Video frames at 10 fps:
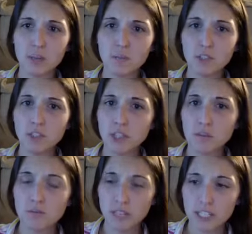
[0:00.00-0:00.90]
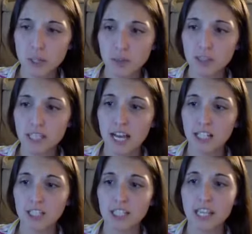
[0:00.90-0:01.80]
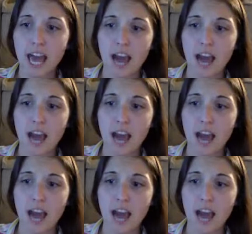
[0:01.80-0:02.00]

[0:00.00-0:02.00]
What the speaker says: there's some vegetables that actually